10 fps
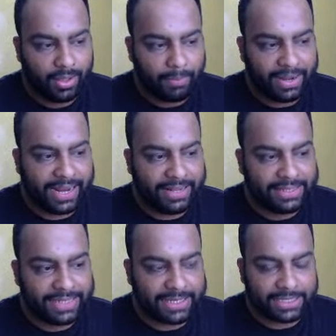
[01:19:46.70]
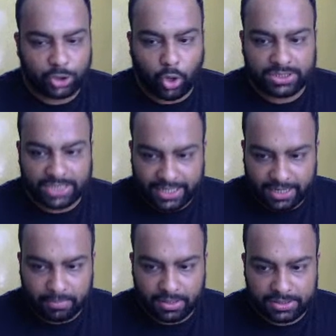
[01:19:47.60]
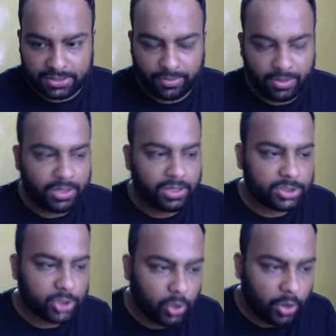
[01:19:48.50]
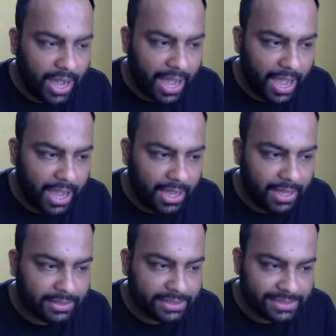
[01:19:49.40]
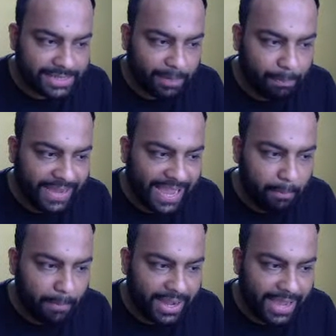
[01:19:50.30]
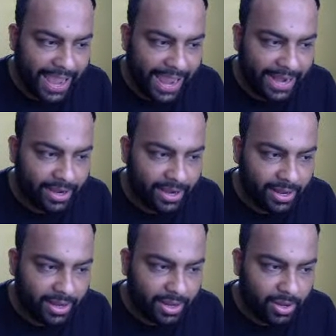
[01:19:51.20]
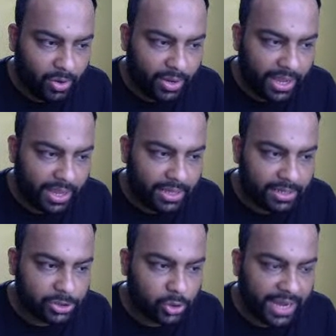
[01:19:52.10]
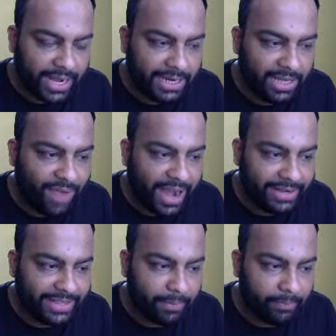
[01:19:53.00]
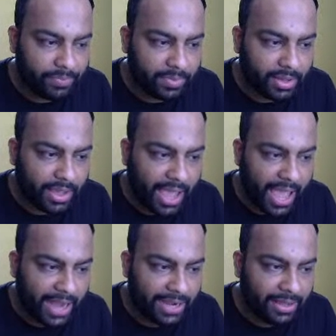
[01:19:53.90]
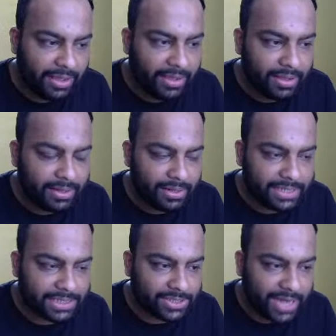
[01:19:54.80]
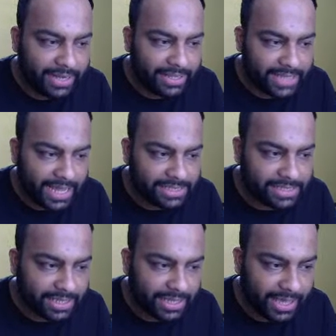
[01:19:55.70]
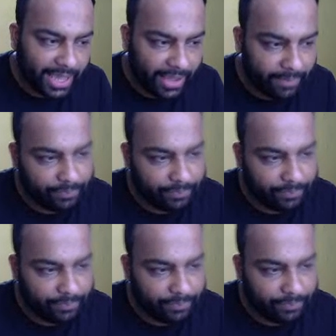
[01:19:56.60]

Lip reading: But again, these are just constant numbers. So this is like bm by an. Okay, so I can divide them and just write this as k.